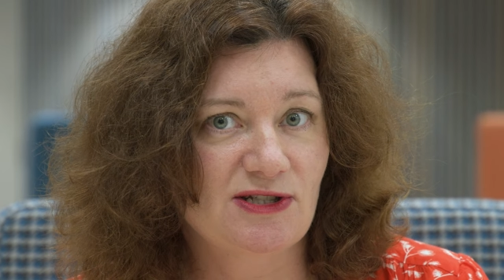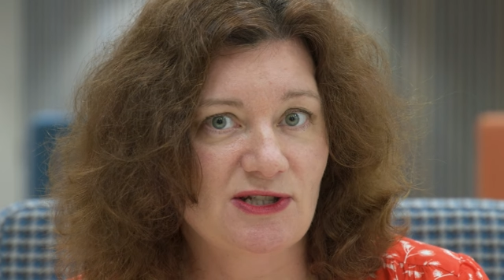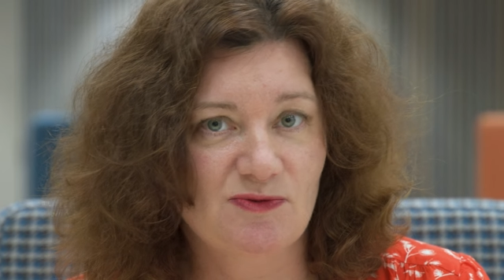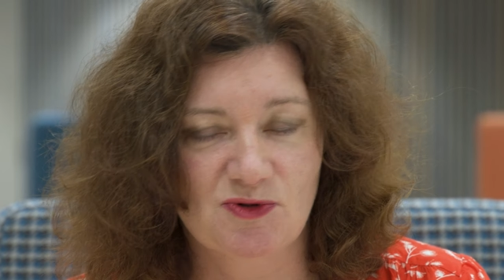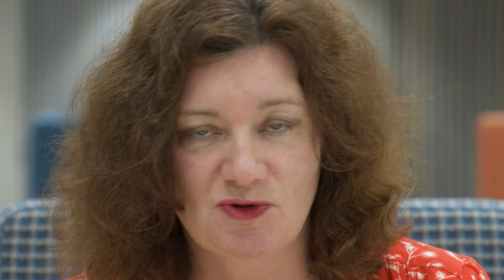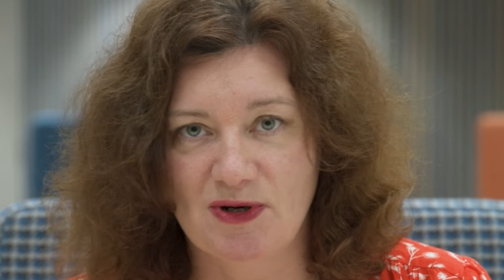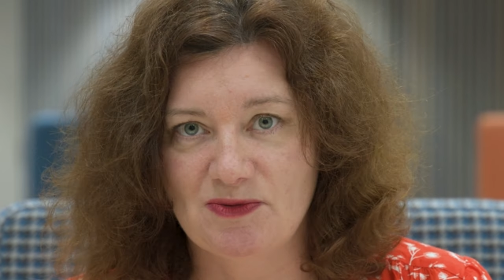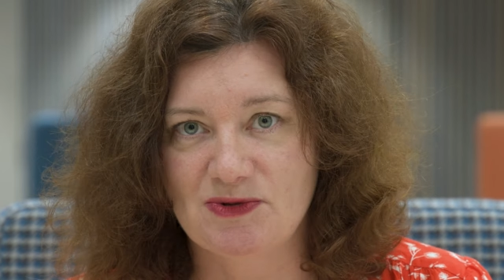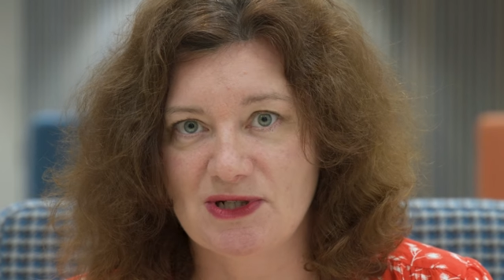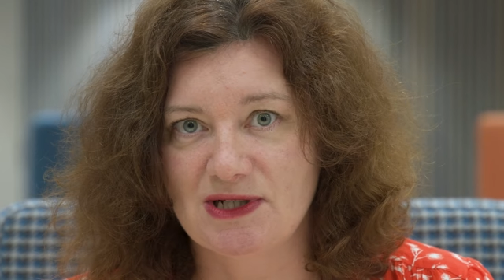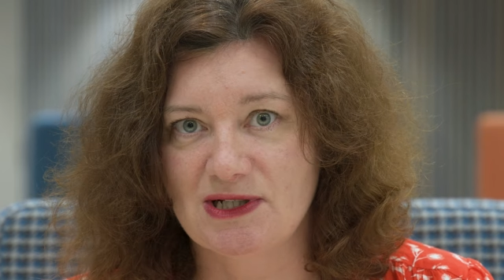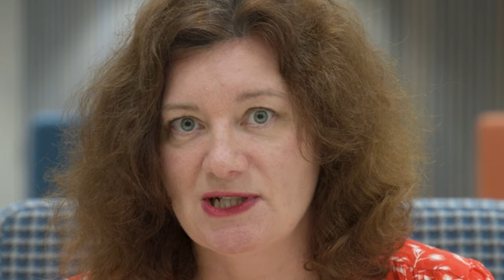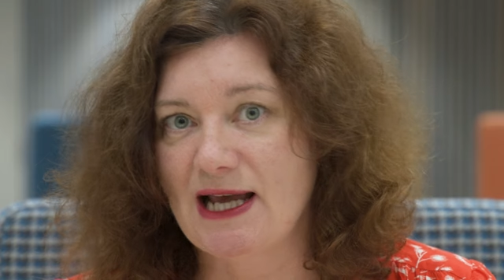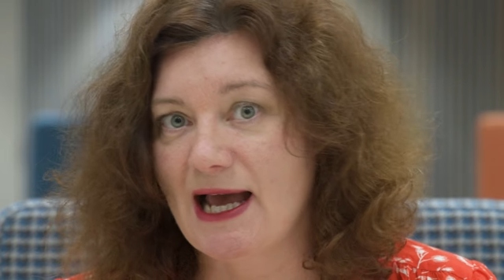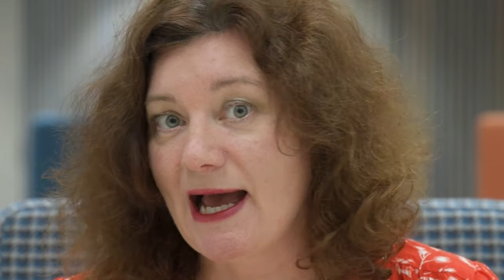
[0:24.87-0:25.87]

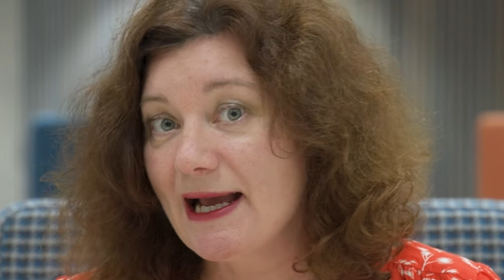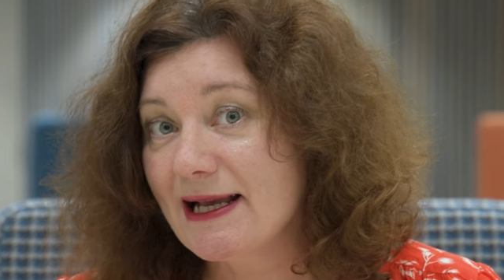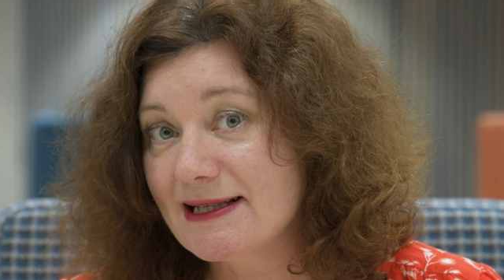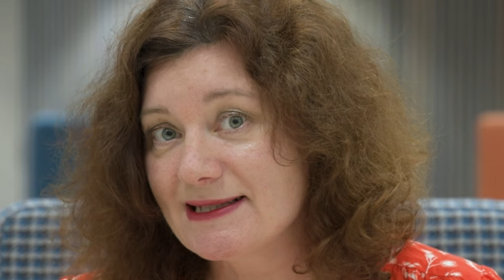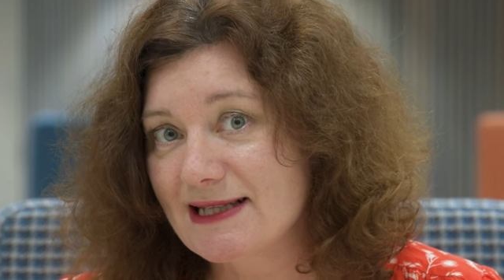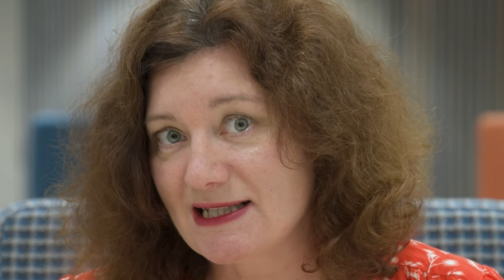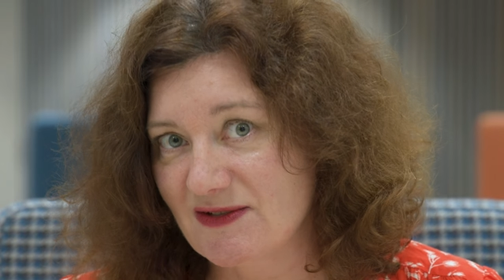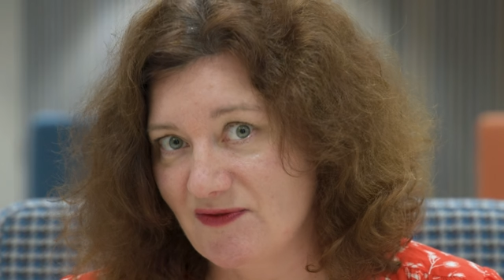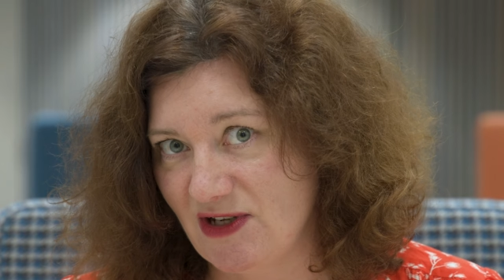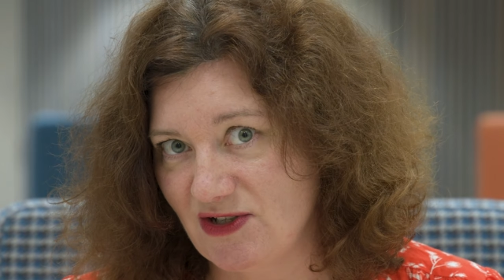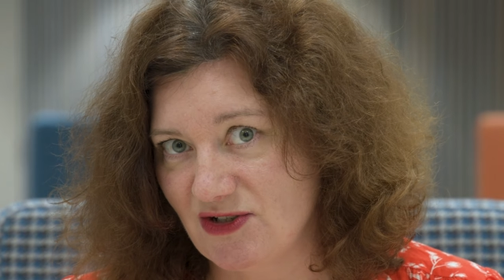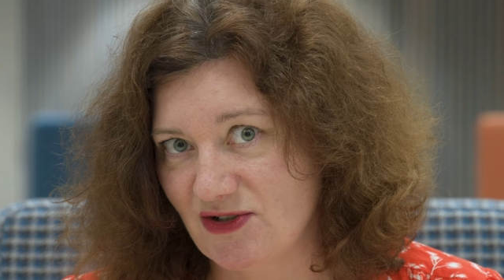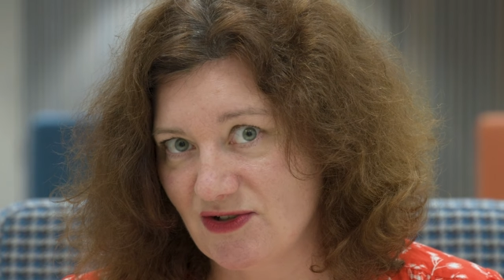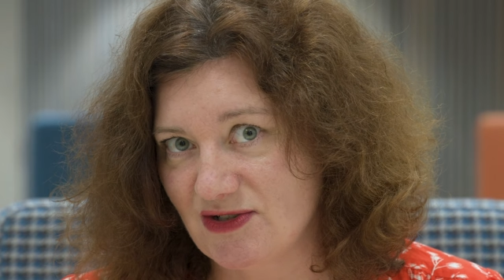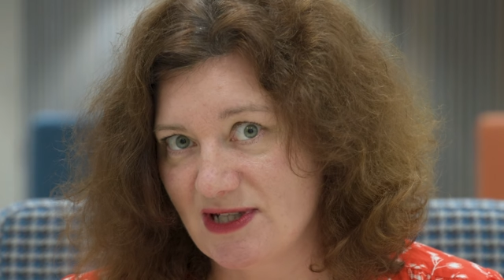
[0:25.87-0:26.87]
subscription to access
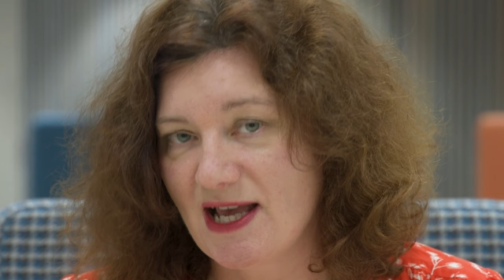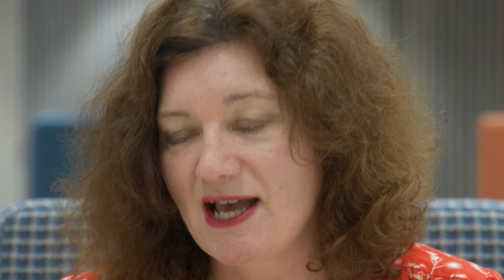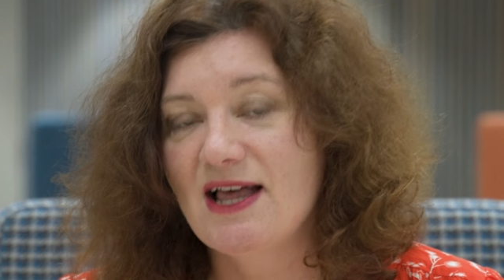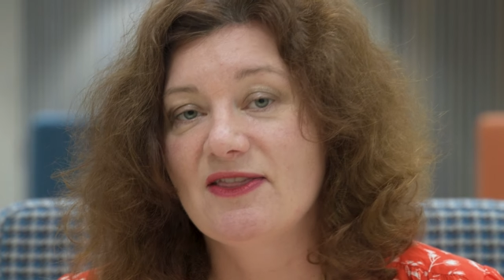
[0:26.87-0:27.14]
features